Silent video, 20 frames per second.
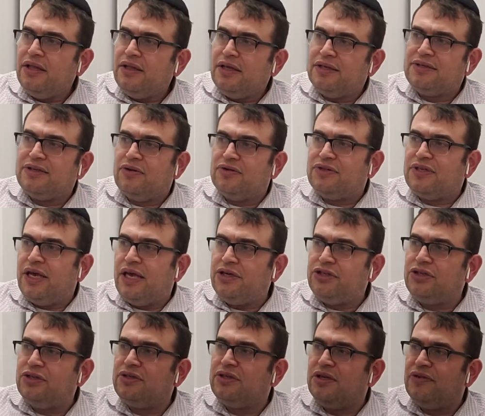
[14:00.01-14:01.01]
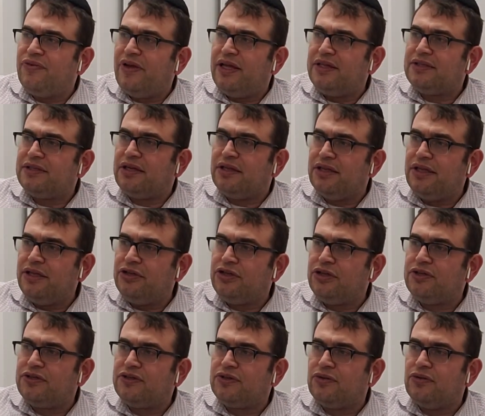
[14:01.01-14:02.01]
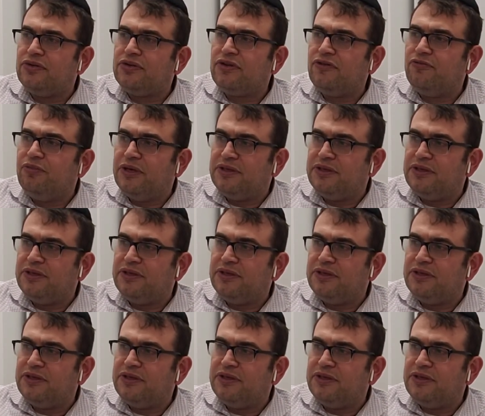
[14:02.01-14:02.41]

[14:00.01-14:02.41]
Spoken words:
The Association to Advance Collegiate Schools of